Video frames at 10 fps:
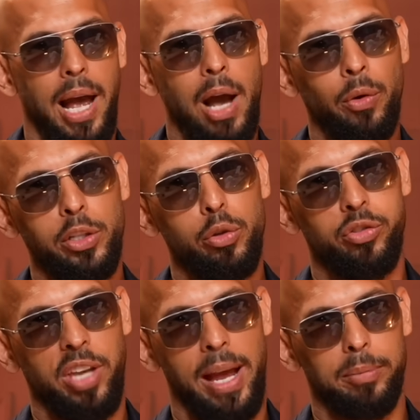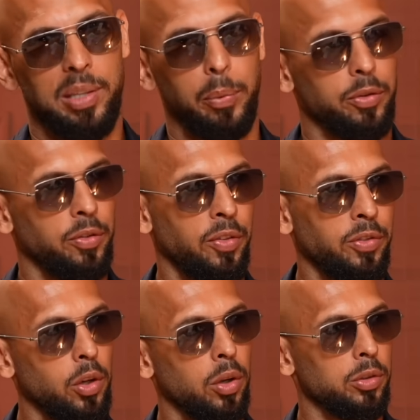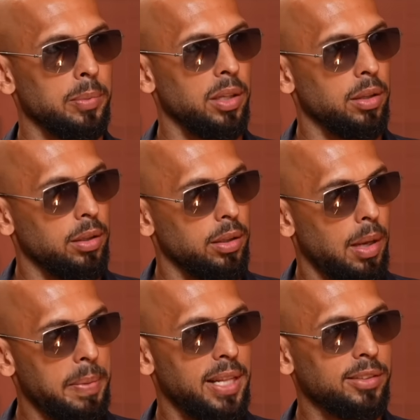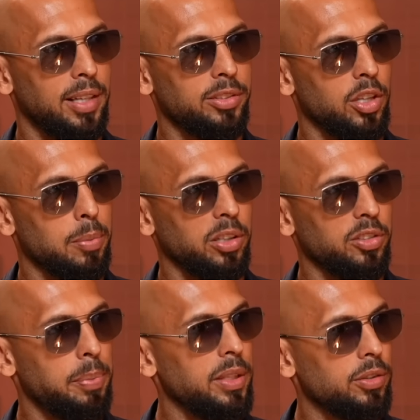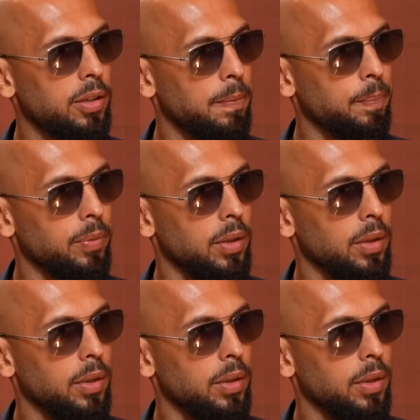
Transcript: How can you scam someone for $50 a month? I mean, that's less than the price of pizza.